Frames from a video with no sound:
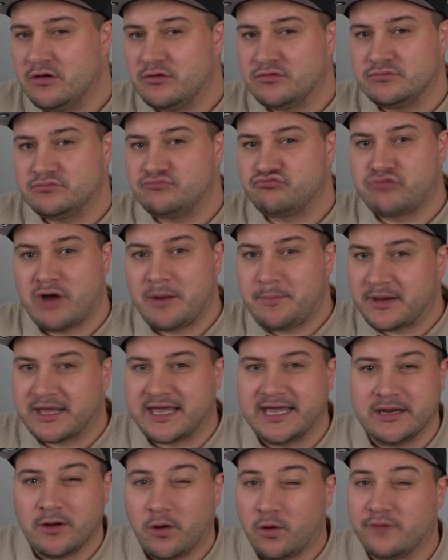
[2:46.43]

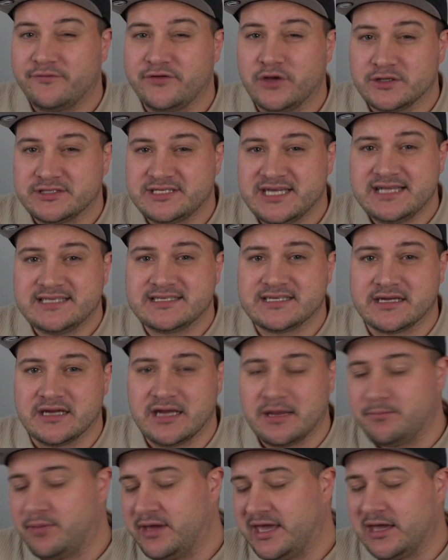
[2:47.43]
replicate all of your data
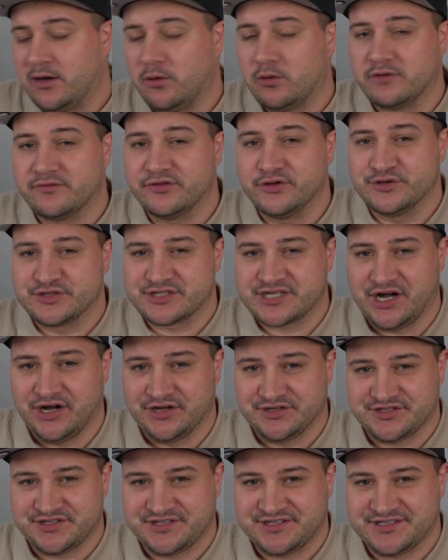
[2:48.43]
and pay all of those
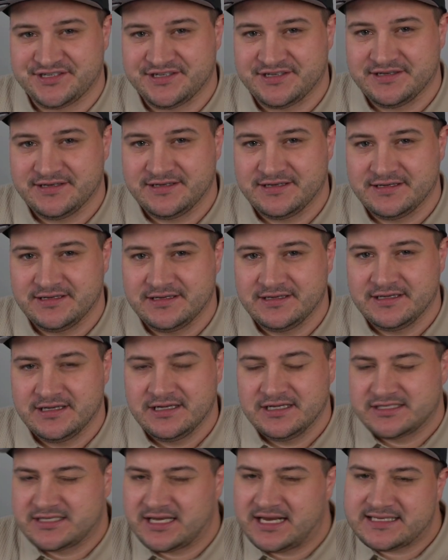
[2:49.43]
costs.
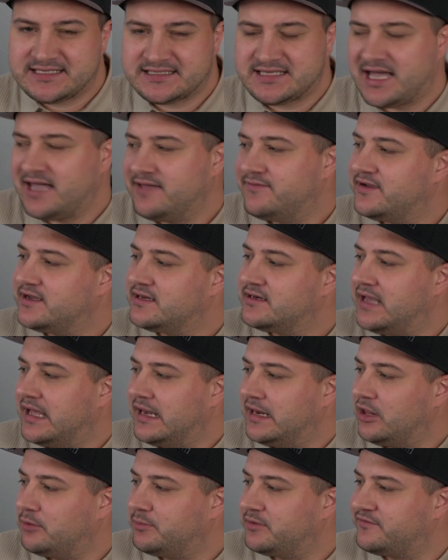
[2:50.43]
So let's dive in a
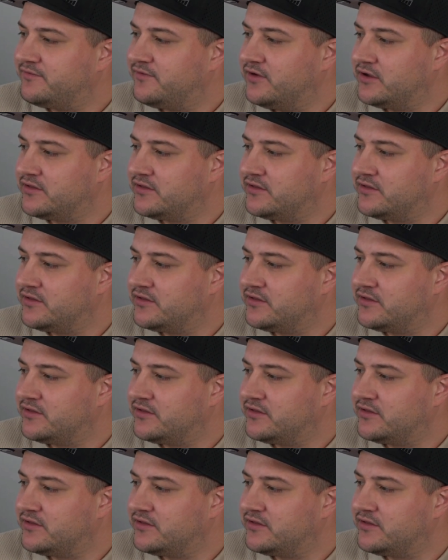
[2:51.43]
little bit further